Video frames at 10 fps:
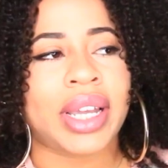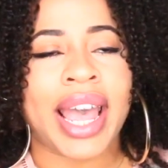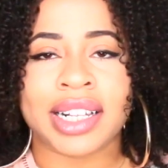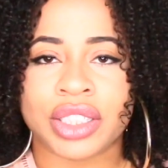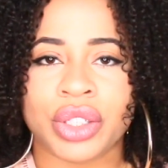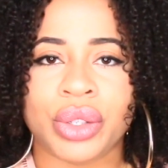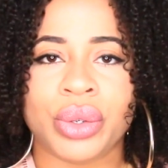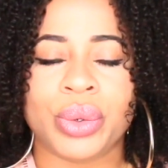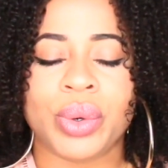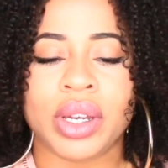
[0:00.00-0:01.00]
ask
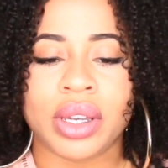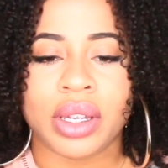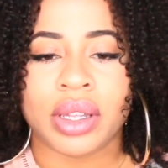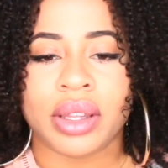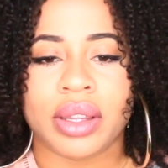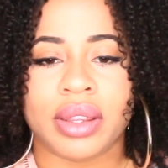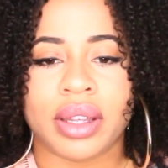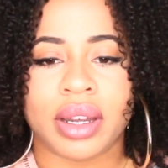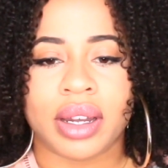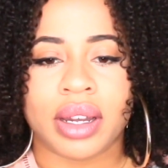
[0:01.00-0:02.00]
you
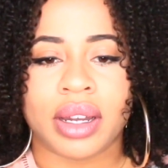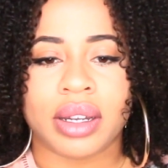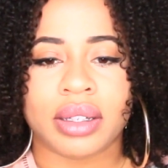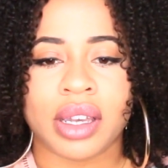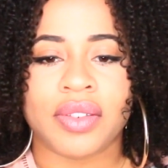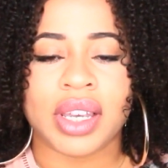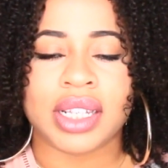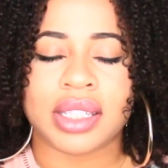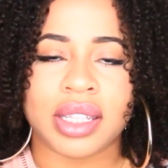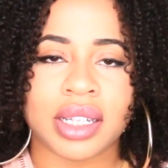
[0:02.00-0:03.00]

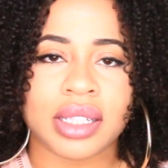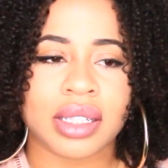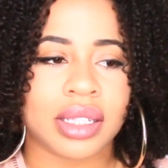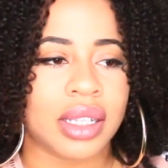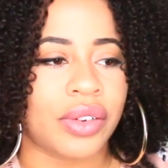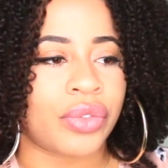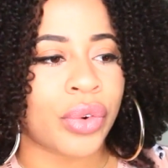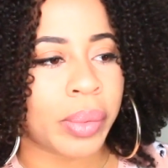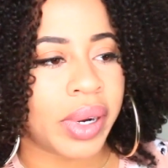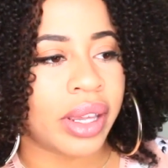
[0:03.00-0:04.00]
is this
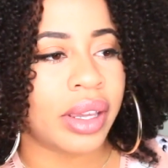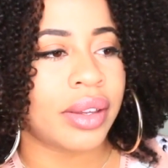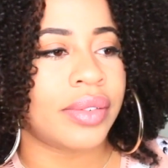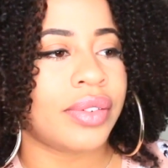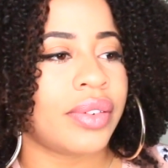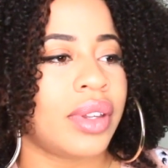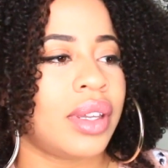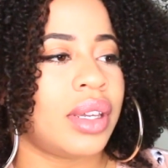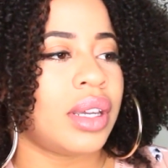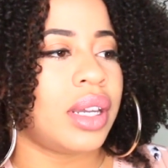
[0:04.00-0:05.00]
informative,
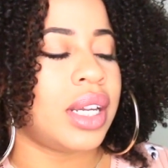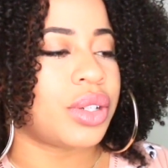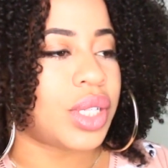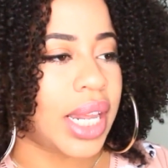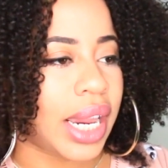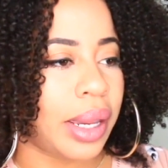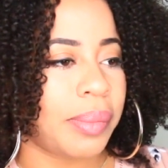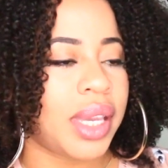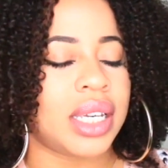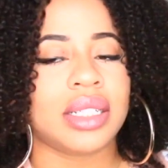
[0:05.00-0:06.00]

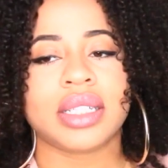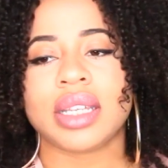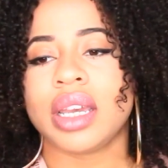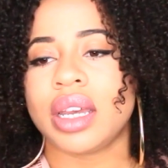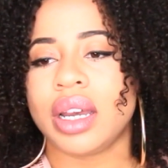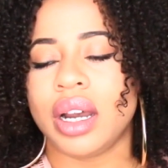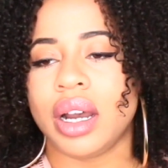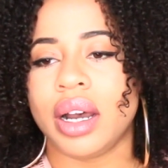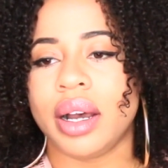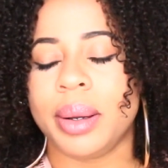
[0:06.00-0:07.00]
entertainment,
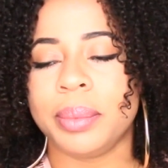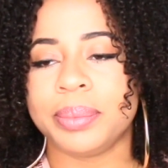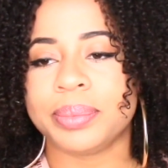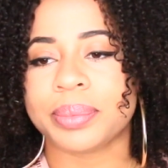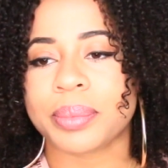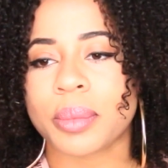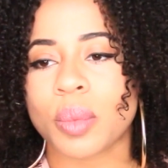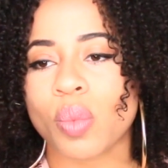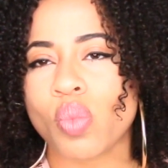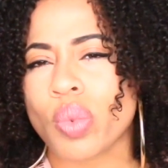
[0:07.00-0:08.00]

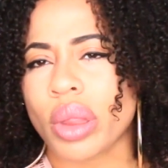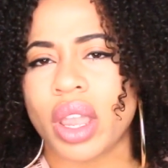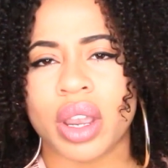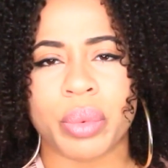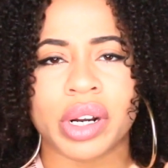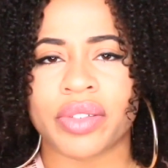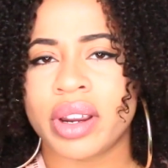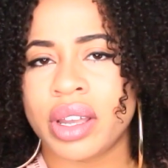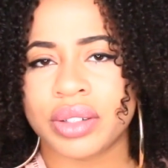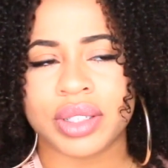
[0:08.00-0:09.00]
and whatever
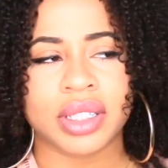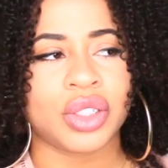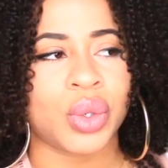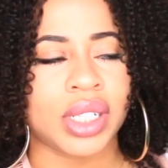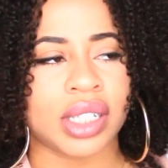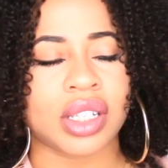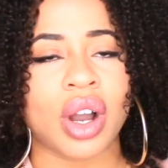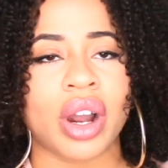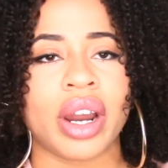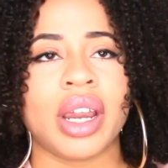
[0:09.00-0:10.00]
else the choices
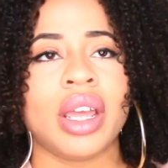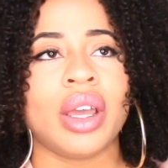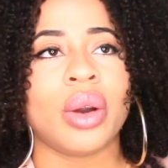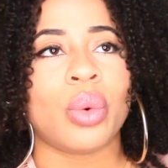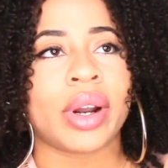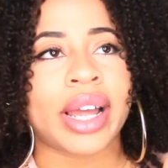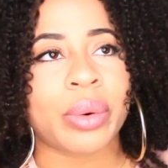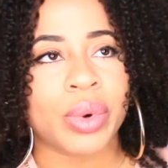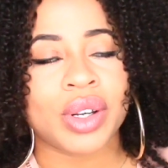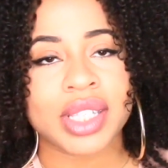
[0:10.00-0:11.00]
are. What I
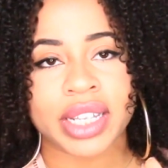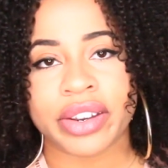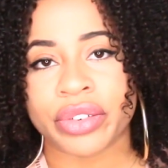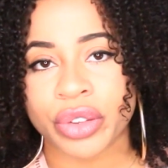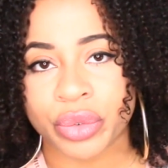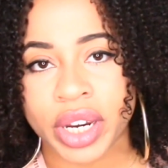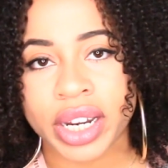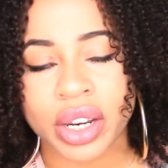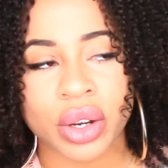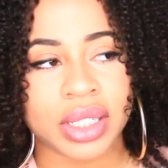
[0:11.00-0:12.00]
will say for the
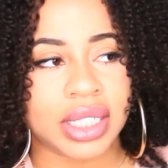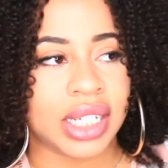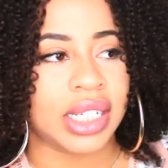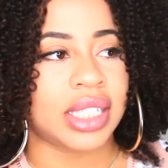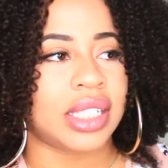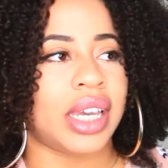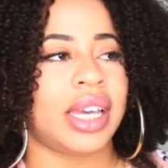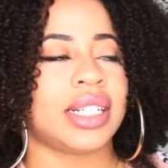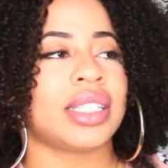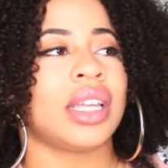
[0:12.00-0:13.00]
reading on the TEAS
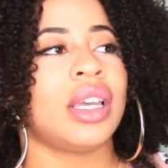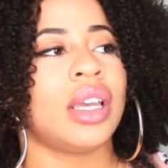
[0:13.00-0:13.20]
test,